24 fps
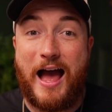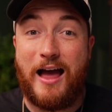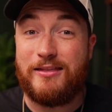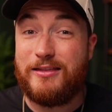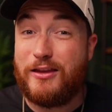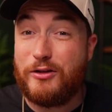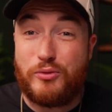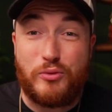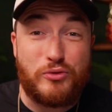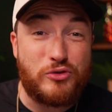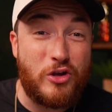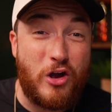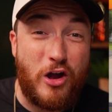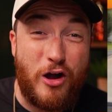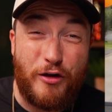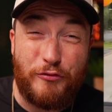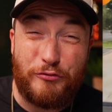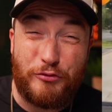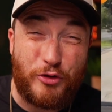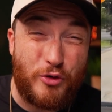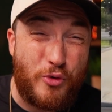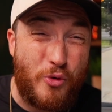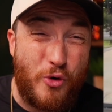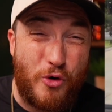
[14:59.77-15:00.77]
This was all
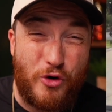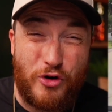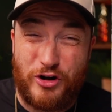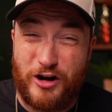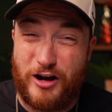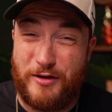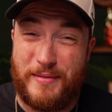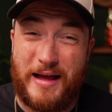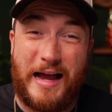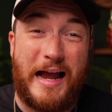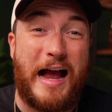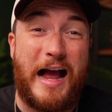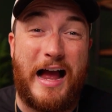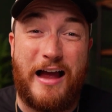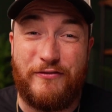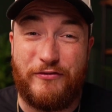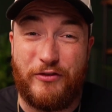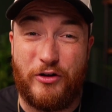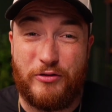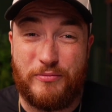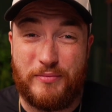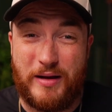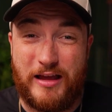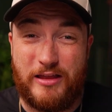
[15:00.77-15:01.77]
recorded on my
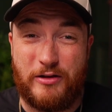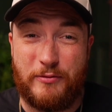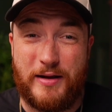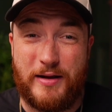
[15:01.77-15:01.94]
iPhone, by the way,